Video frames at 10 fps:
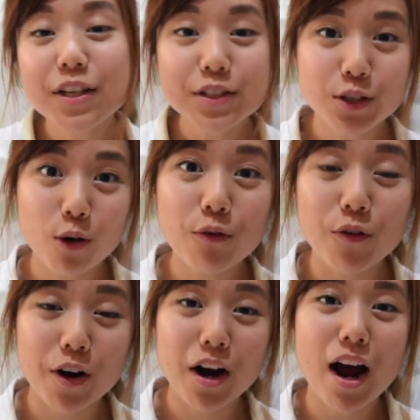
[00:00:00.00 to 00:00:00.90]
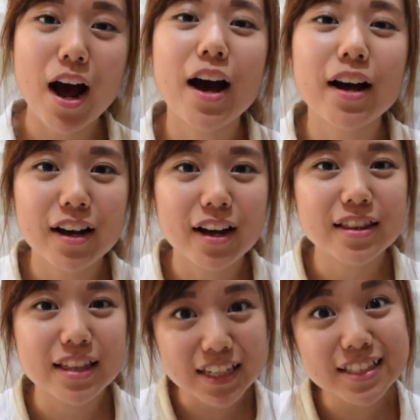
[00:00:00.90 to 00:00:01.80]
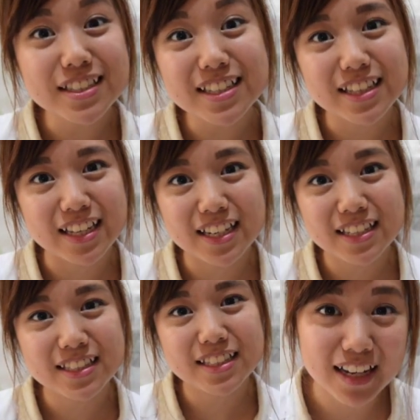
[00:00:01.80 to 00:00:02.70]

so far these are the things